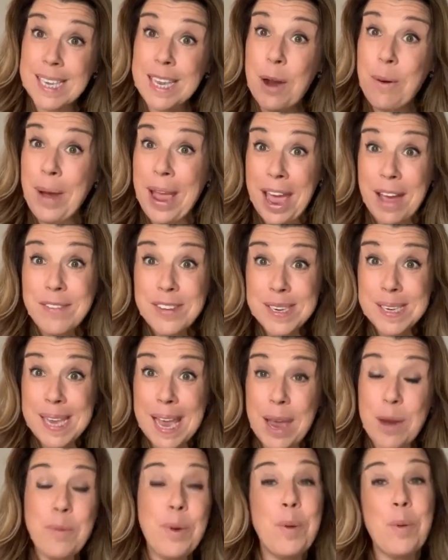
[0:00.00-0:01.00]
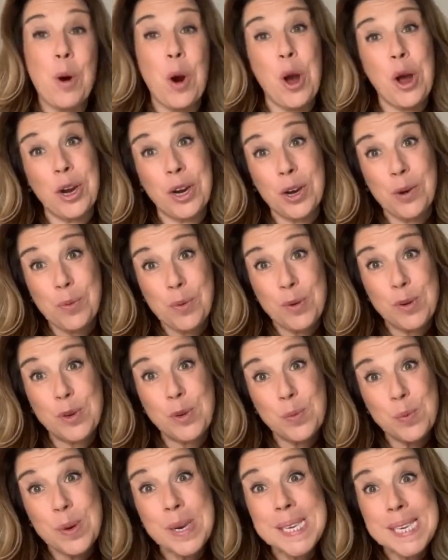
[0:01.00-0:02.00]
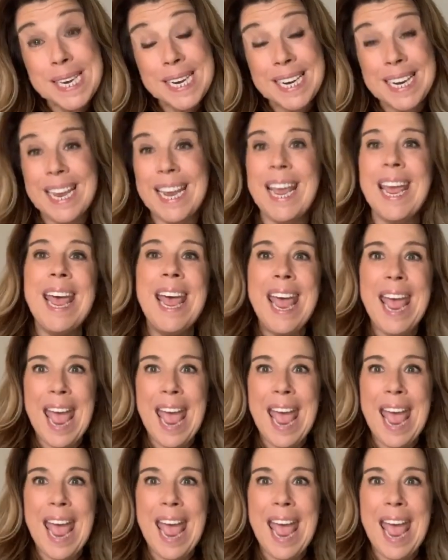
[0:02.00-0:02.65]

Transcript: Now, I have to say, we were on a cruise recently